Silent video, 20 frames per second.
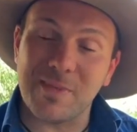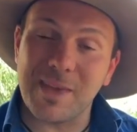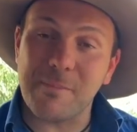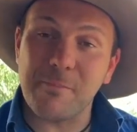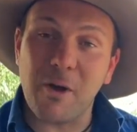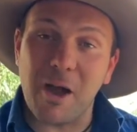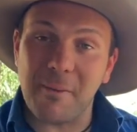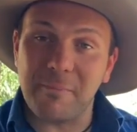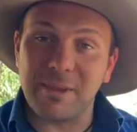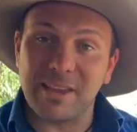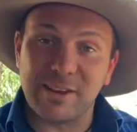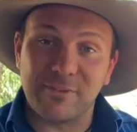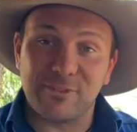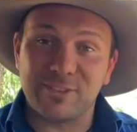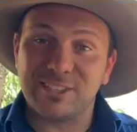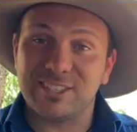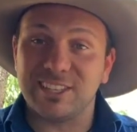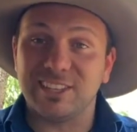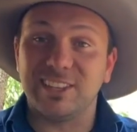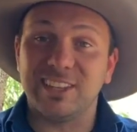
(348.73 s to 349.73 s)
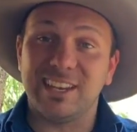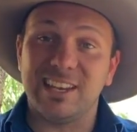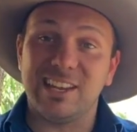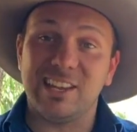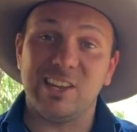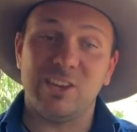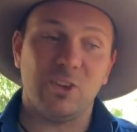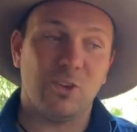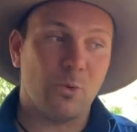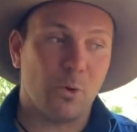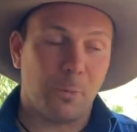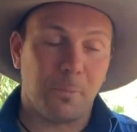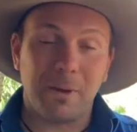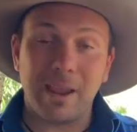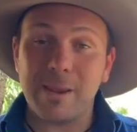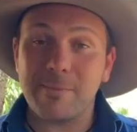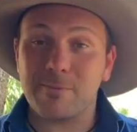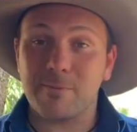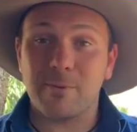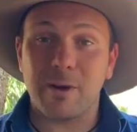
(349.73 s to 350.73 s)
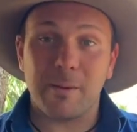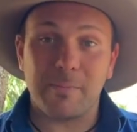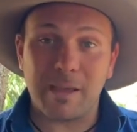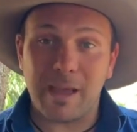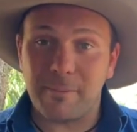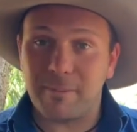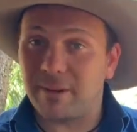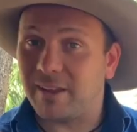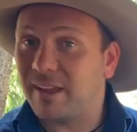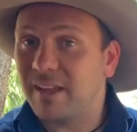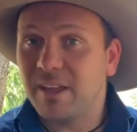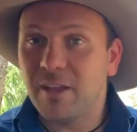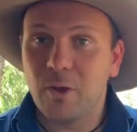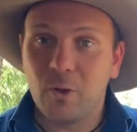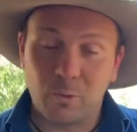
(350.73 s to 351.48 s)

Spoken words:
They might be at a facility near you, or people might be able to,